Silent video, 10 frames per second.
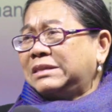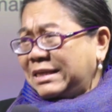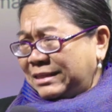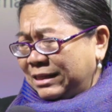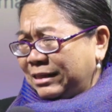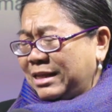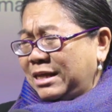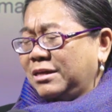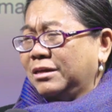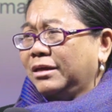
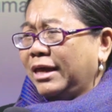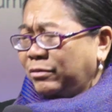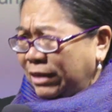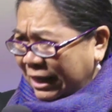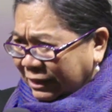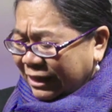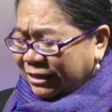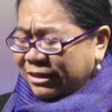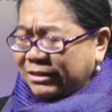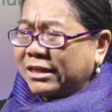decently and in
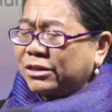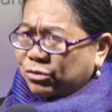dignity